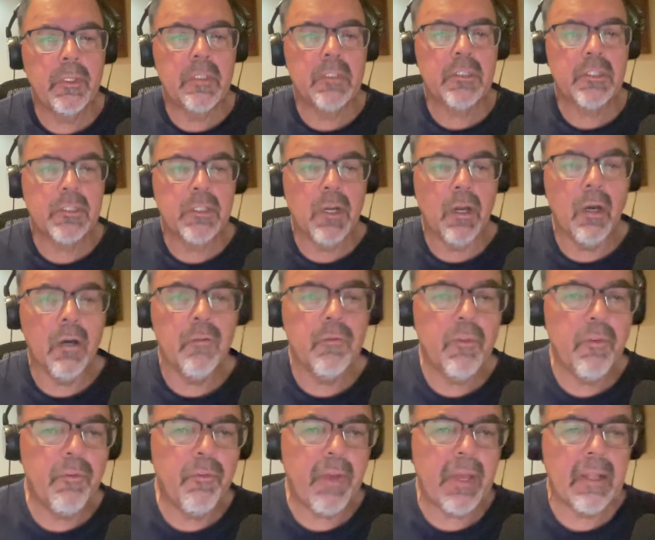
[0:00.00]
edition
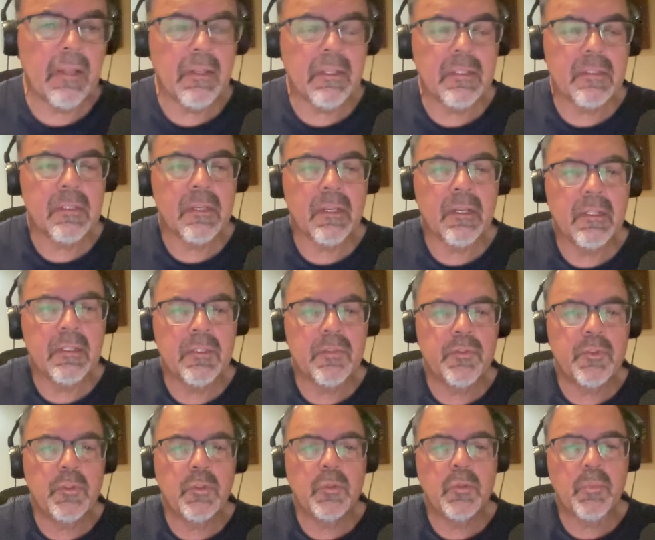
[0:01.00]
of the
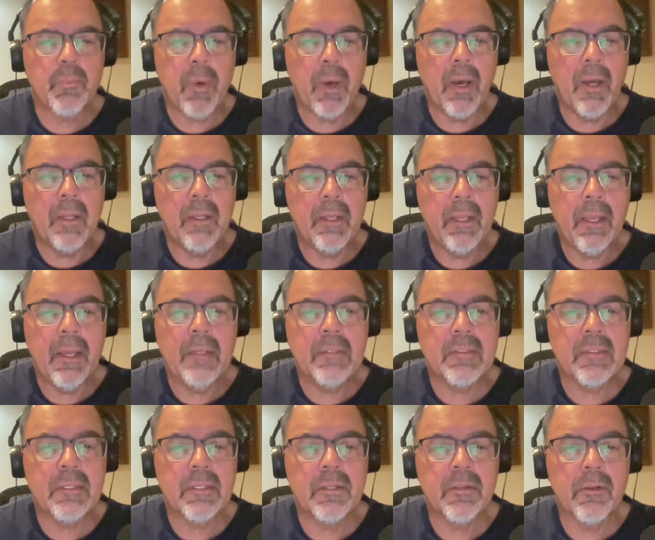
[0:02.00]
Valentine's Views
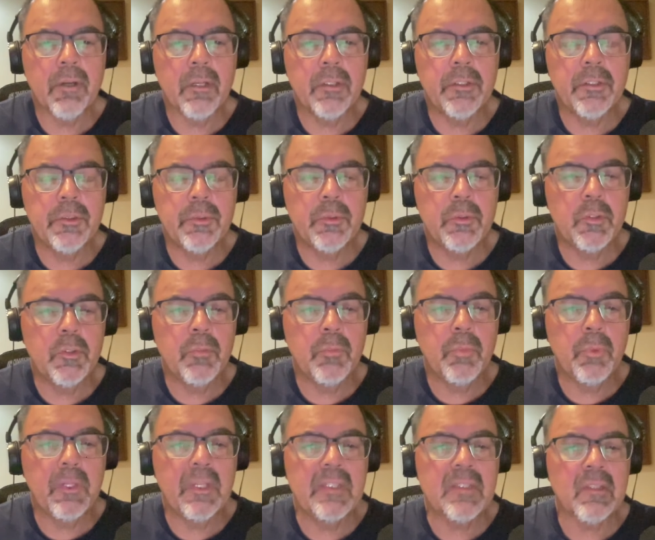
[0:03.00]
podcast here on
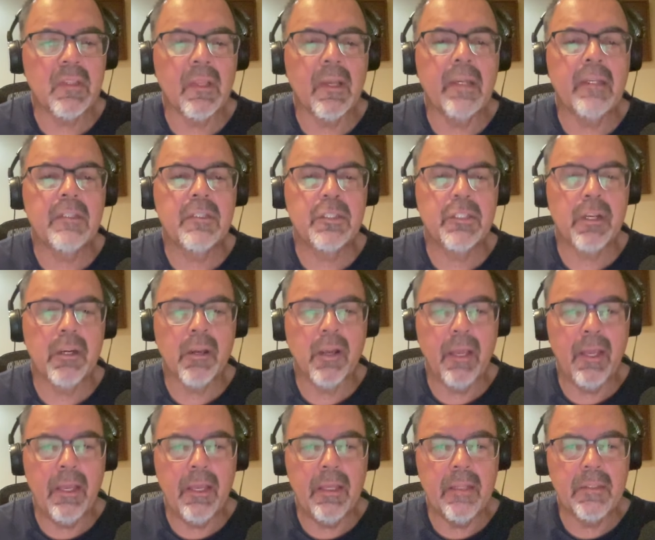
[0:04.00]
YouTube. Please like,
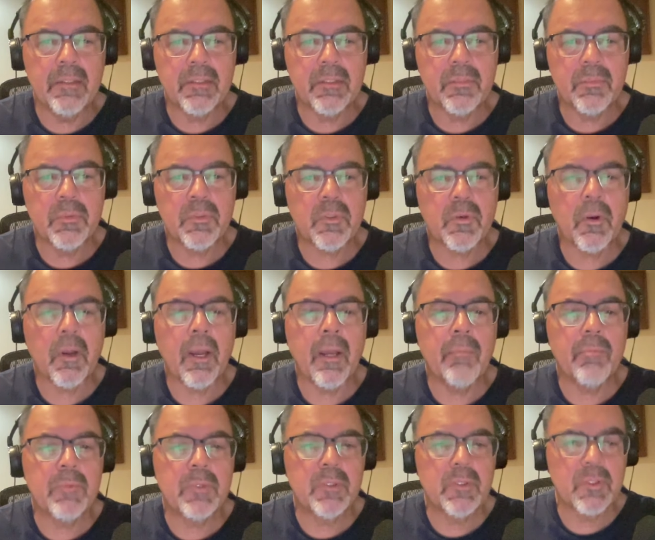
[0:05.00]
share, and
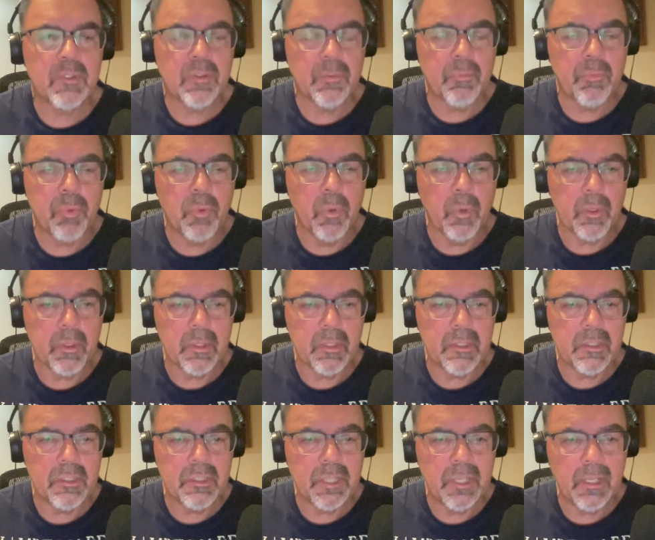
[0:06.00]
subscribe to support
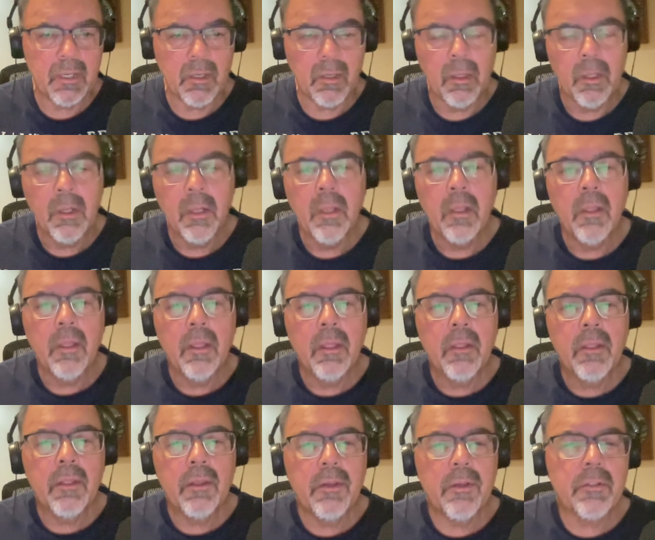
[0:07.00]
the channel.
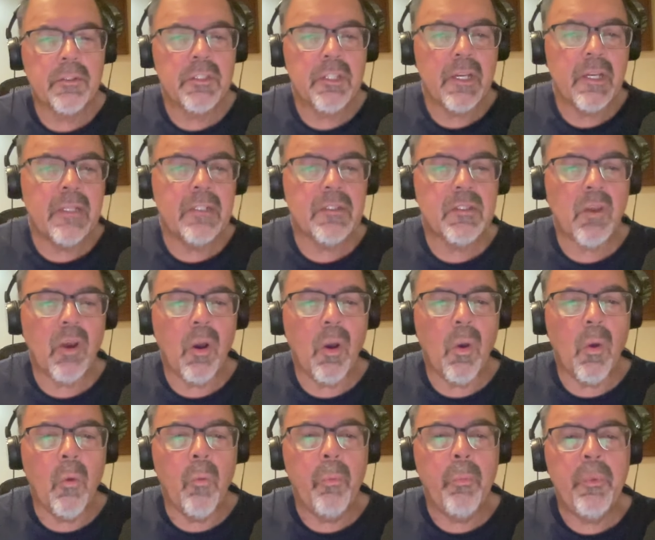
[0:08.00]
Your Giants
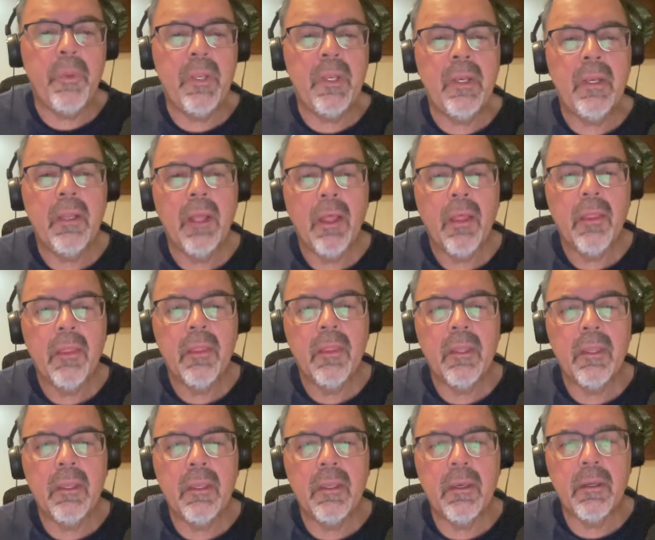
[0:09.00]
open
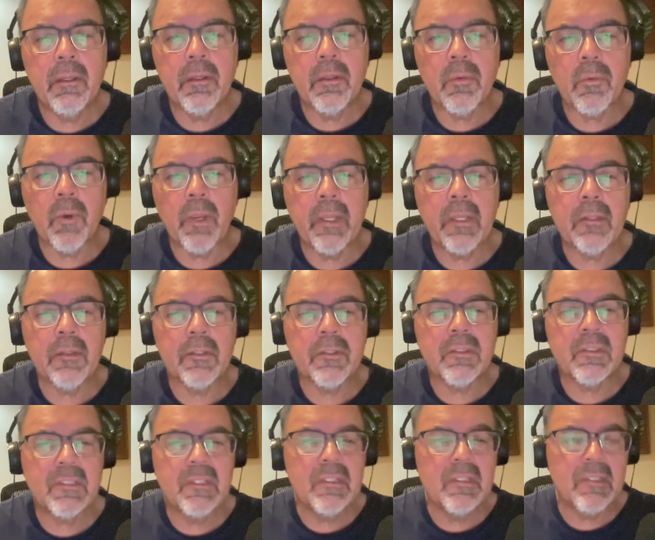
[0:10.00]
the uh, the
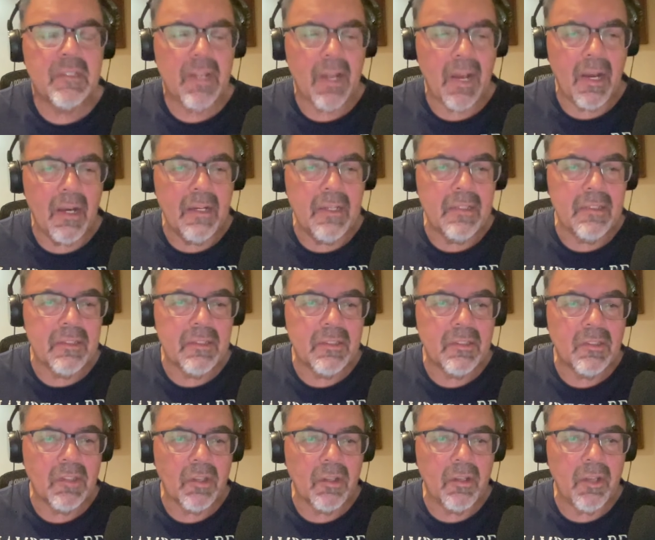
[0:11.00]
regular season on
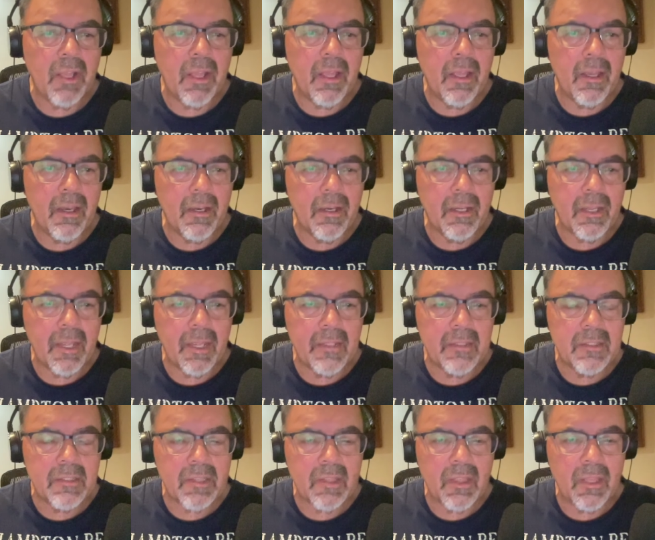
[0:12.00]
Sunday
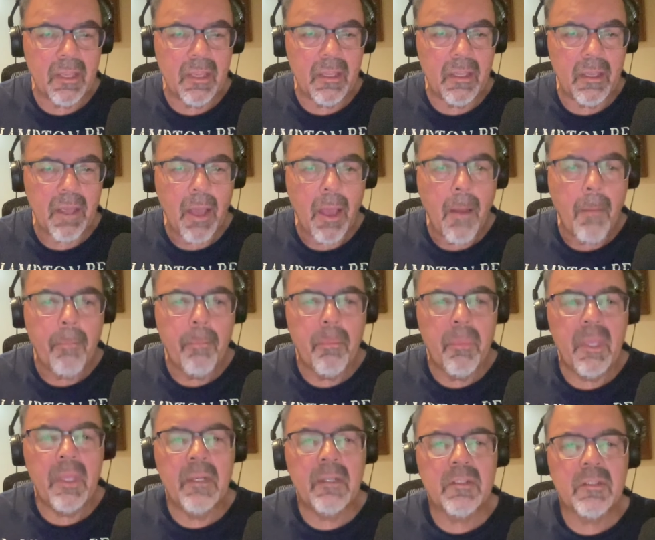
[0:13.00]
against the
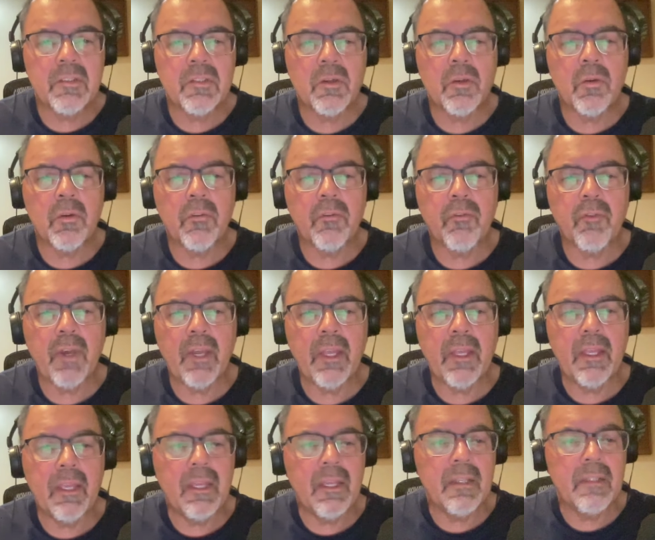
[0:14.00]
Minnesota
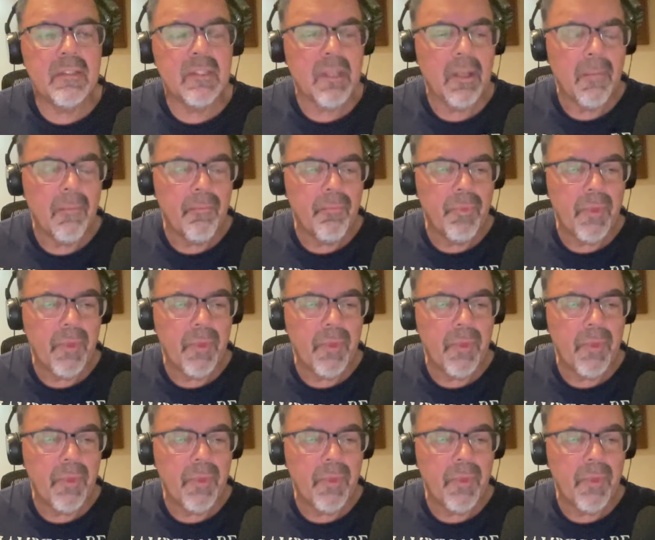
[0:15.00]
Vikings,